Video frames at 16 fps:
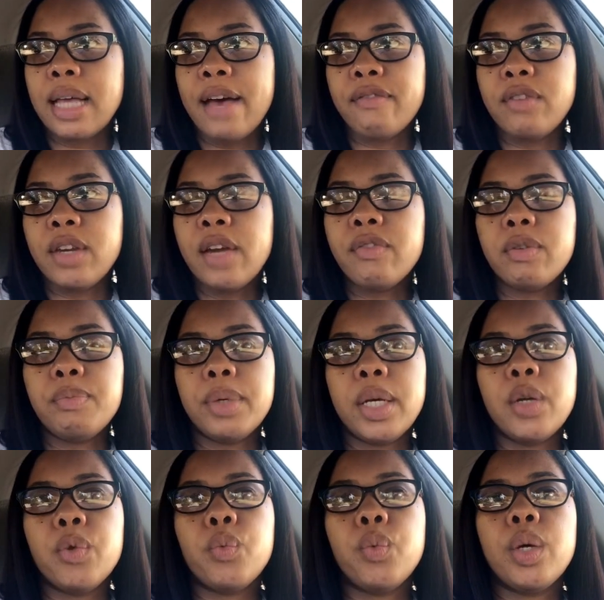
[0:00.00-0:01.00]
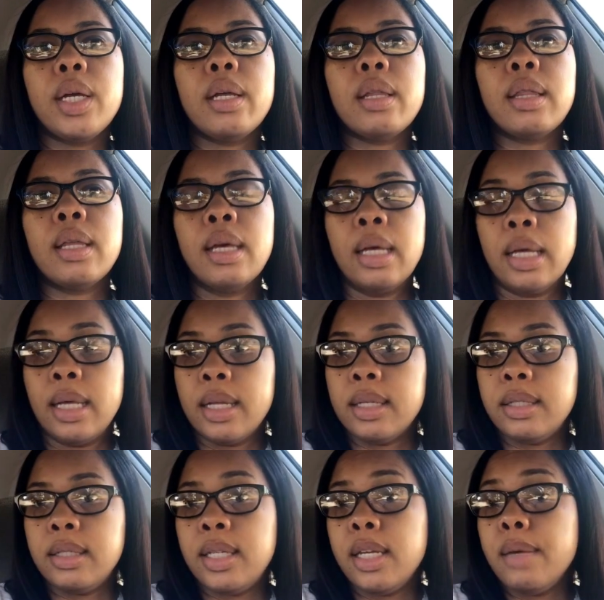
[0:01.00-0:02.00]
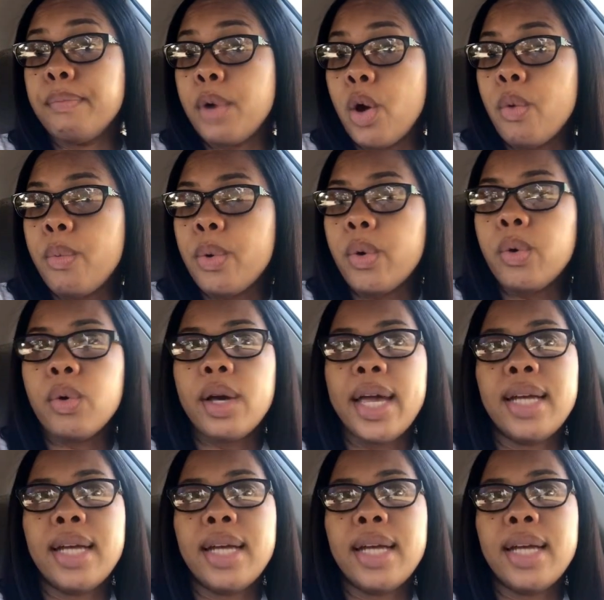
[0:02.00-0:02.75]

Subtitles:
I've never been with T-Mobile.